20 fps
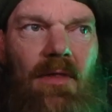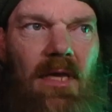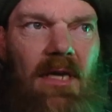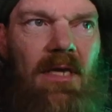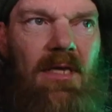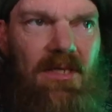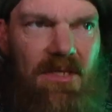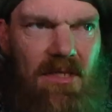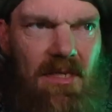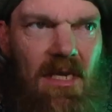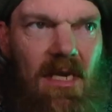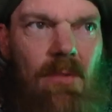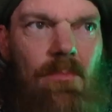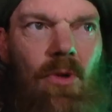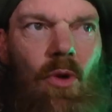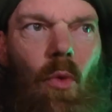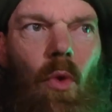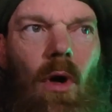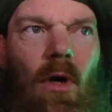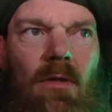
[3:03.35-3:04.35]
the
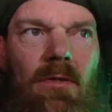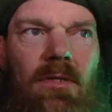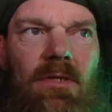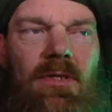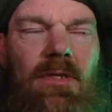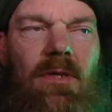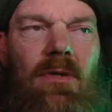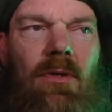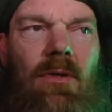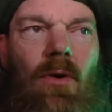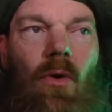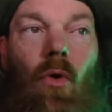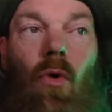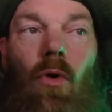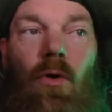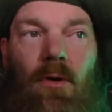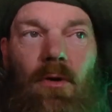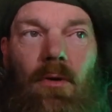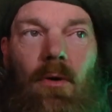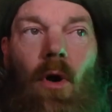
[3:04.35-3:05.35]
esteemed ones,
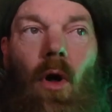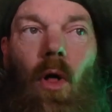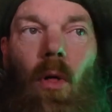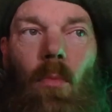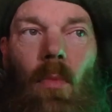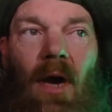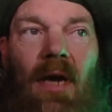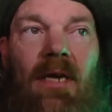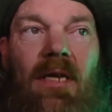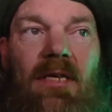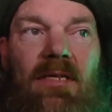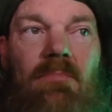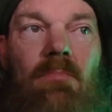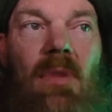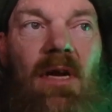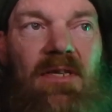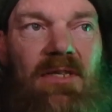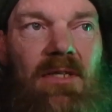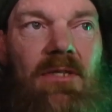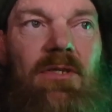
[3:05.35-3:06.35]
or Almighty's
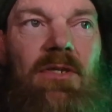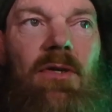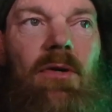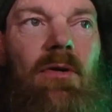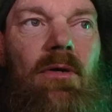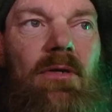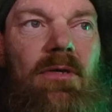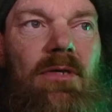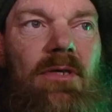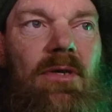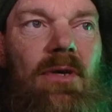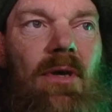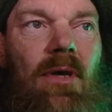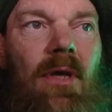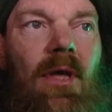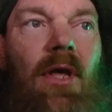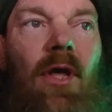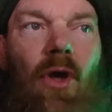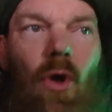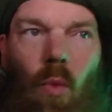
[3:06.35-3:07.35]
messengers,
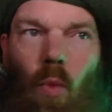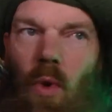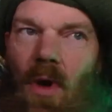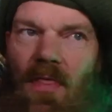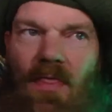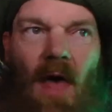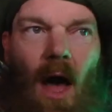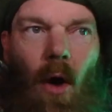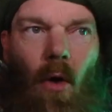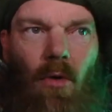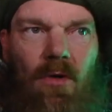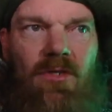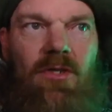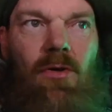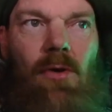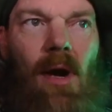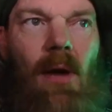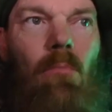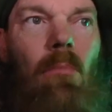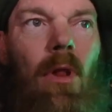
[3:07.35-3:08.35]
without
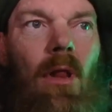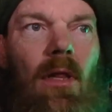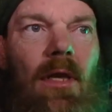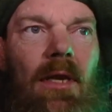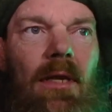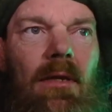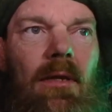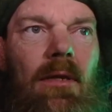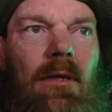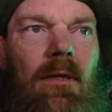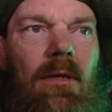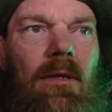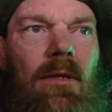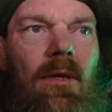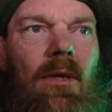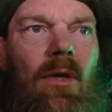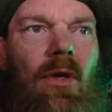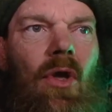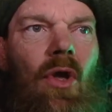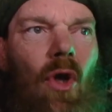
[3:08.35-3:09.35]
trembling,
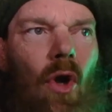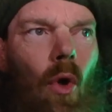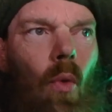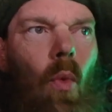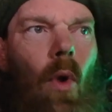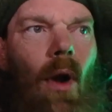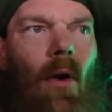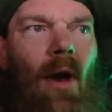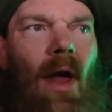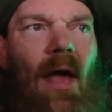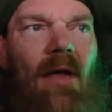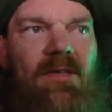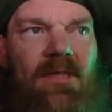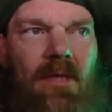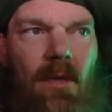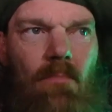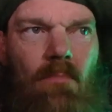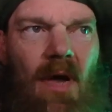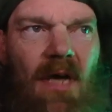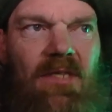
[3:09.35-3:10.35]
whereas
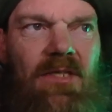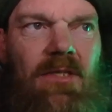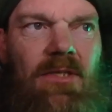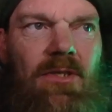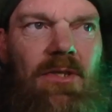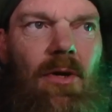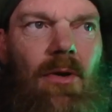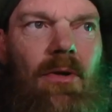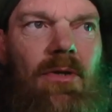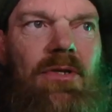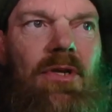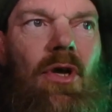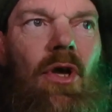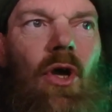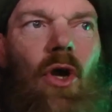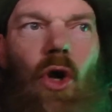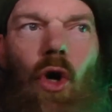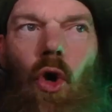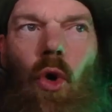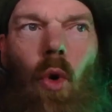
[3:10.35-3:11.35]
the messengers,
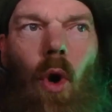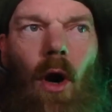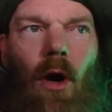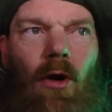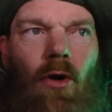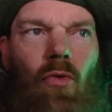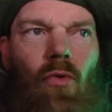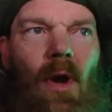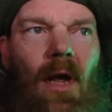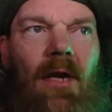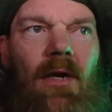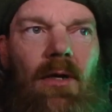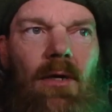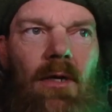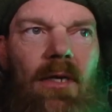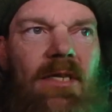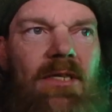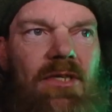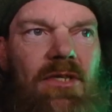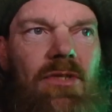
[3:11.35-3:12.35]
who are
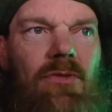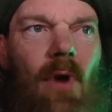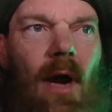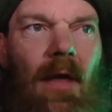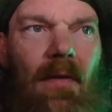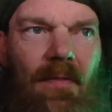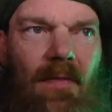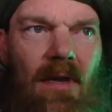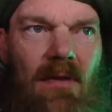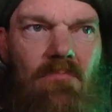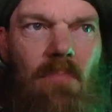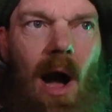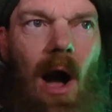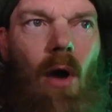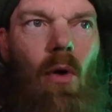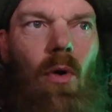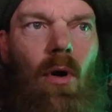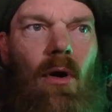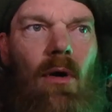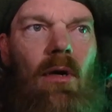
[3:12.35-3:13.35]
greater in strength and
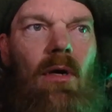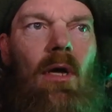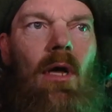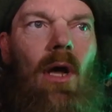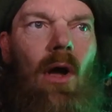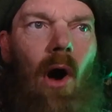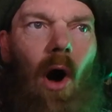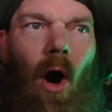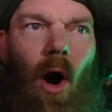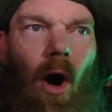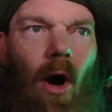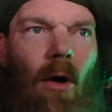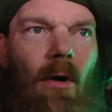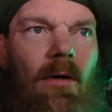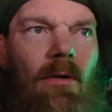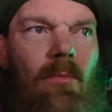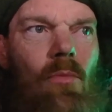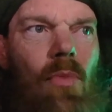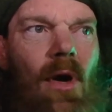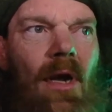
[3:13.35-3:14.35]
power,
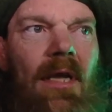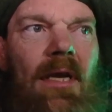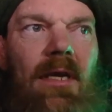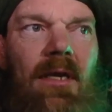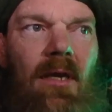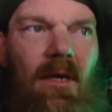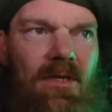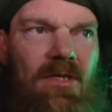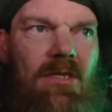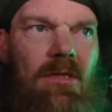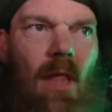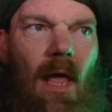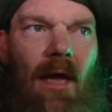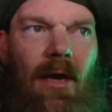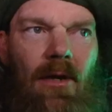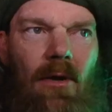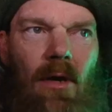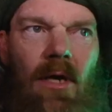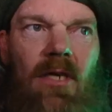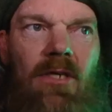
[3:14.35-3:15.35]
aren't bringing a
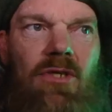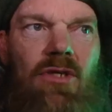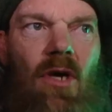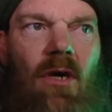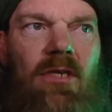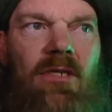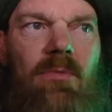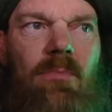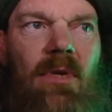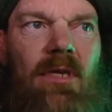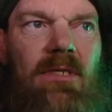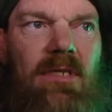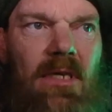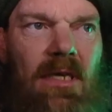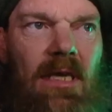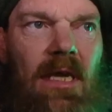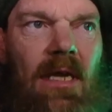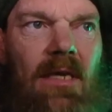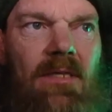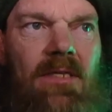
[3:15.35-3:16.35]
slandering judgment
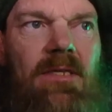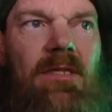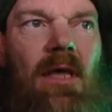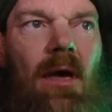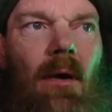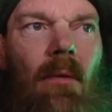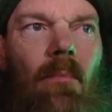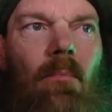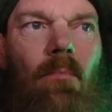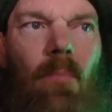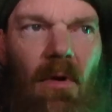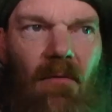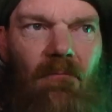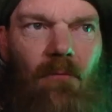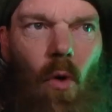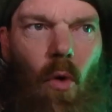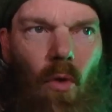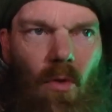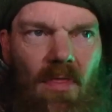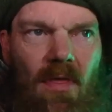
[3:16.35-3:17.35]
against them
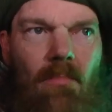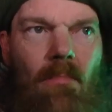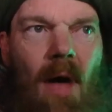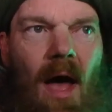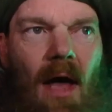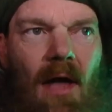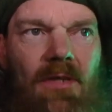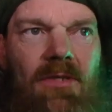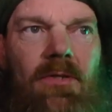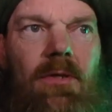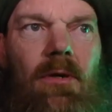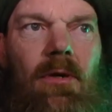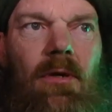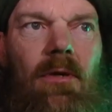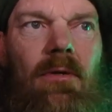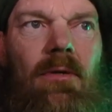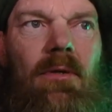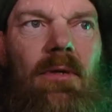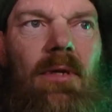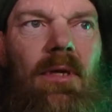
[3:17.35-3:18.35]
before the Master.